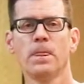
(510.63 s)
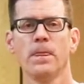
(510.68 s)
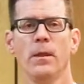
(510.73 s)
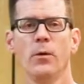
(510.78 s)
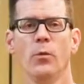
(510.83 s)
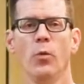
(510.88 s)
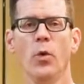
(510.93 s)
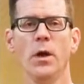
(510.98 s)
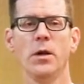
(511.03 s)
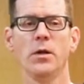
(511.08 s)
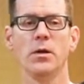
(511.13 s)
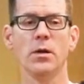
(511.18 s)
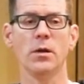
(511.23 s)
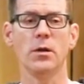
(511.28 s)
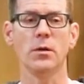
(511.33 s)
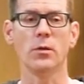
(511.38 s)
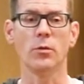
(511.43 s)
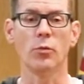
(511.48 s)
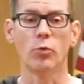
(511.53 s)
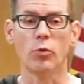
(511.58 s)
what
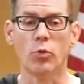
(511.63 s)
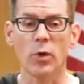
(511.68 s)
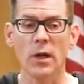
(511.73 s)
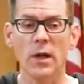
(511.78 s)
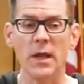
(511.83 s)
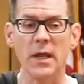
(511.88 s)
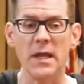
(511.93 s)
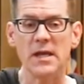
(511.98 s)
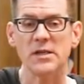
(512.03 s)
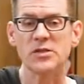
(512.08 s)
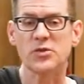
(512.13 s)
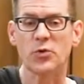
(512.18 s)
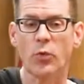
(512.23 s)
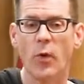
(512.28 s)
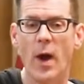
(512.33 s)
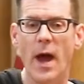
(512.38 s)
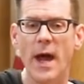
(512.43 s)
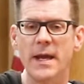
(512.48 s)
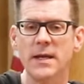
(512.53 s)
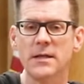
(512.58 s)
really is
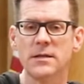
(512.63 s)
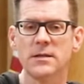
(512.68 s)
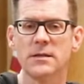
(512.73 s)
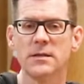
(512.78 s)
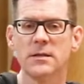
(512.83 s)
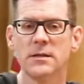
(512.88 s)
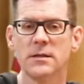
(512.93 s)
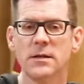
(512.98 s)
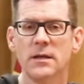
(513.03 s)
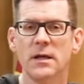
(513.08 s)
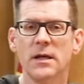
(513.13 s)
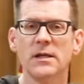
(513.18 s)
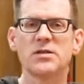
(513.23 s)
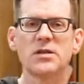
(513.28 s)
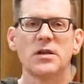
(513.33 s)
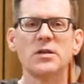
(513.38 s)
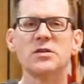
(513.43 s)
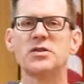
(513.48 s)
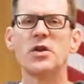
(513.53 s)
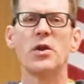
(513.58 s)
right is
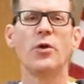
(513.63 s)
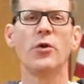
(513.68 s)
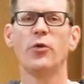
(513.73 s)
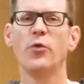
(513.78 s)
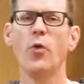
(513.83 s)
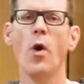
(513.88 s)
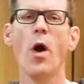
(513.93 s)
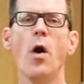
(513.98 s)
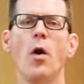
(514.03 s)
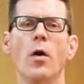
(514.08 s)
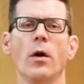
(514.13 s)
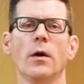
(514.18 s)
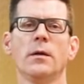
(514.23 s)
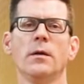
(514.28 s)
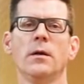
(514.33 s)
considered wrong.